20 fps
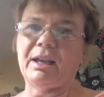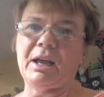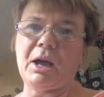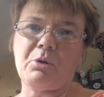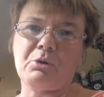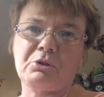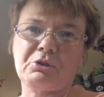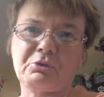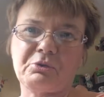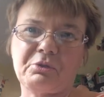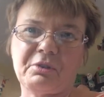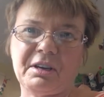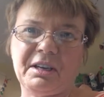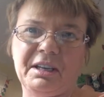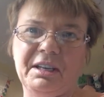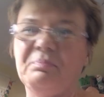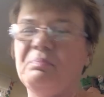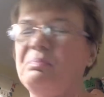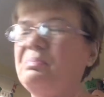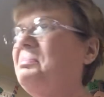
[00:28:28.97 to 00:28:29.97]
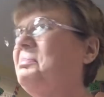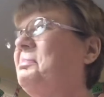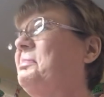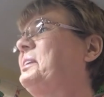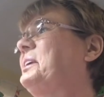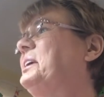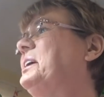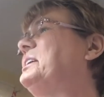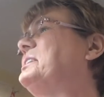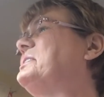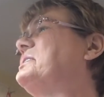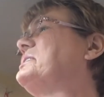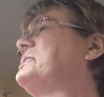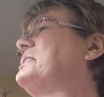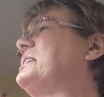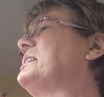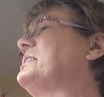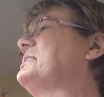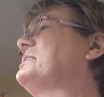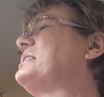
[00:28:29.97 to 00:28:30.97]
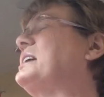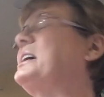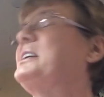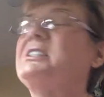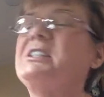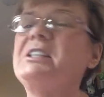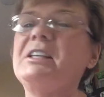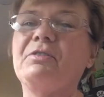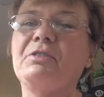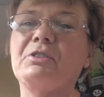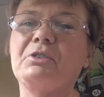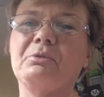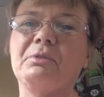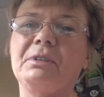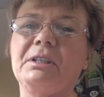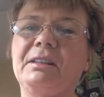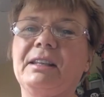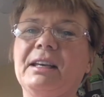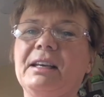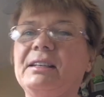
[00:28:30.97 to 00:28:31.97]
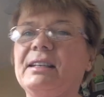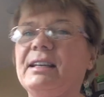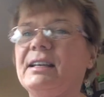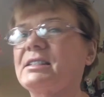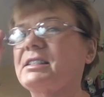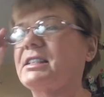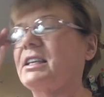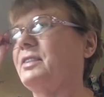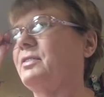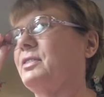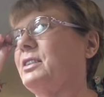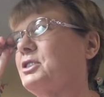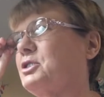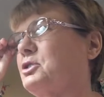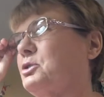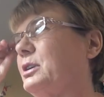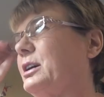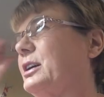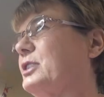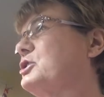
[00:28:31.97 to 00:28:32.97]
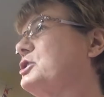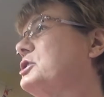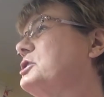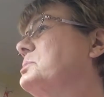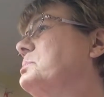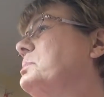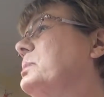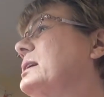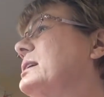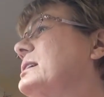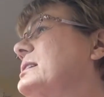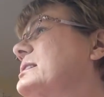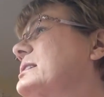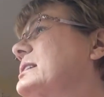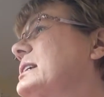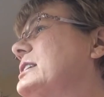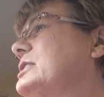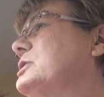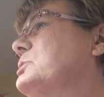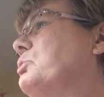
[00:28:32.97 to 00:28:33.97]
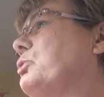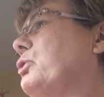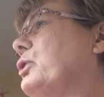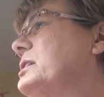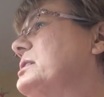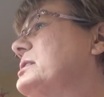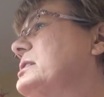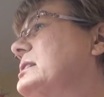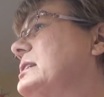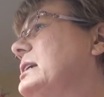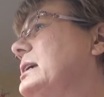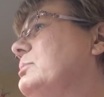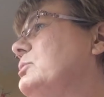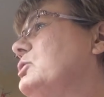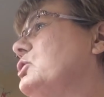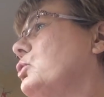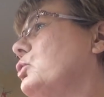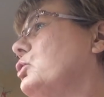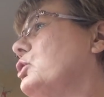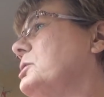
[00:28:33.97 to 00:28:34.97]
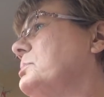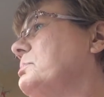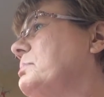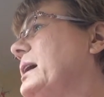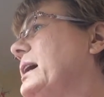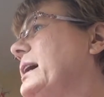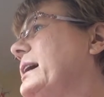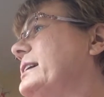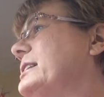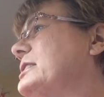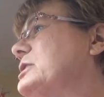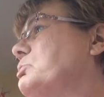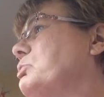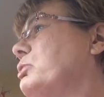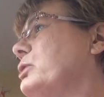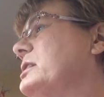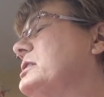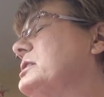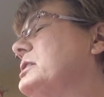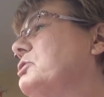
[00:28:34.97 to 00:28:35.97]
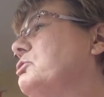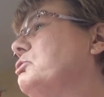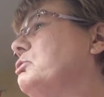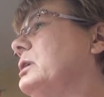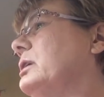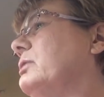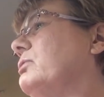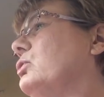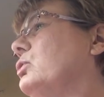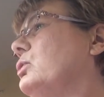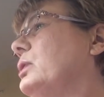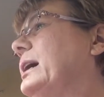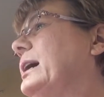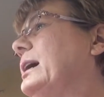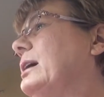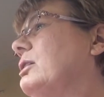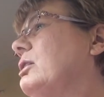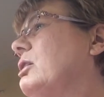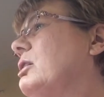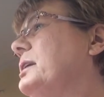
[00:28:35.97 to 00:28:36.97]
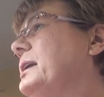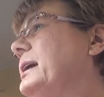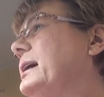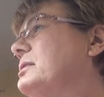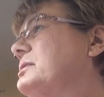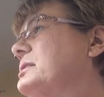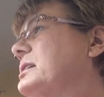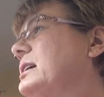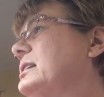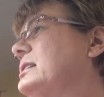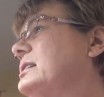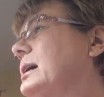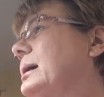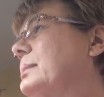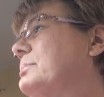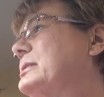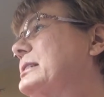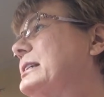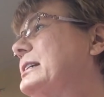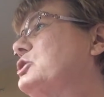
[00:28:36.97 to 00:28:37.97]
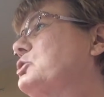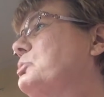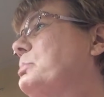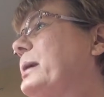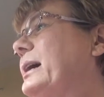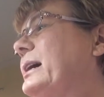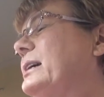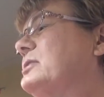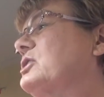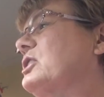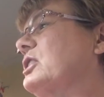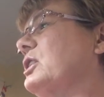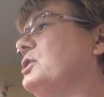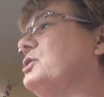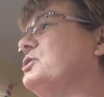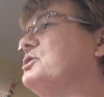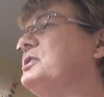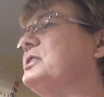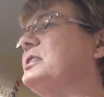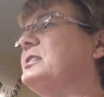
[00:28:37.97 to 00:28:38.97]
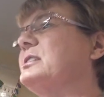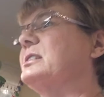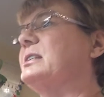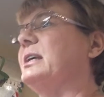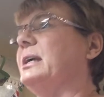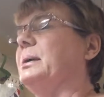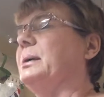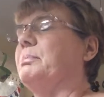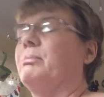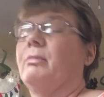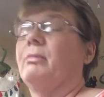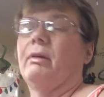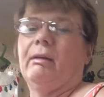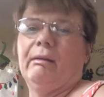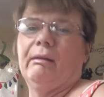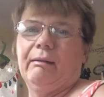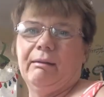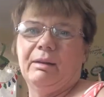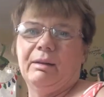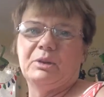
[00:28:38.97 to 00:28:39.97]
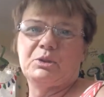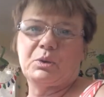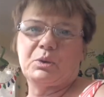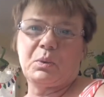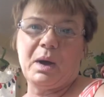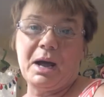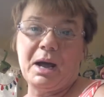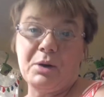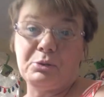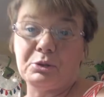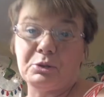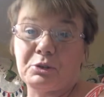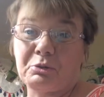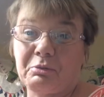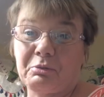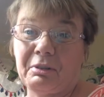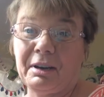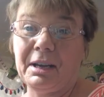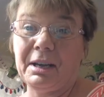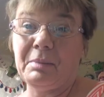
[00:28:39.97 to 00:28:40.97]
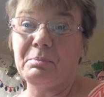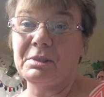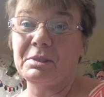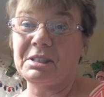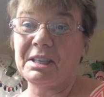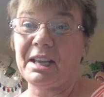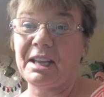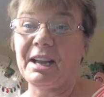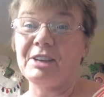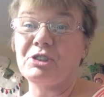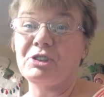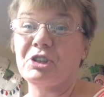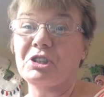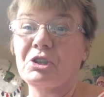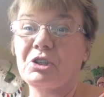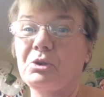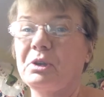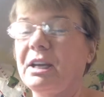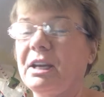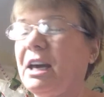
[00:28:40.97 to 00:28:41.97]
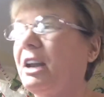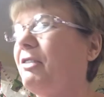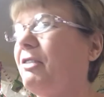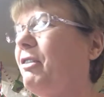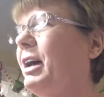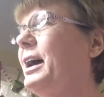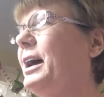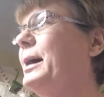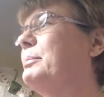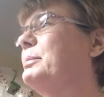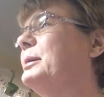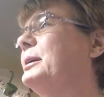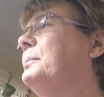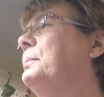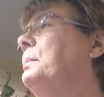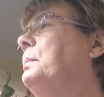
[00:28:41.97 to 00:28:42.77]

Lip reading: I was right. It says, I didn't even read that next set of instructions, but it says press seam toward pants, pressing ruffle out on outside top stitch pants close to seam. So I was right, but see, I just do it out of habit.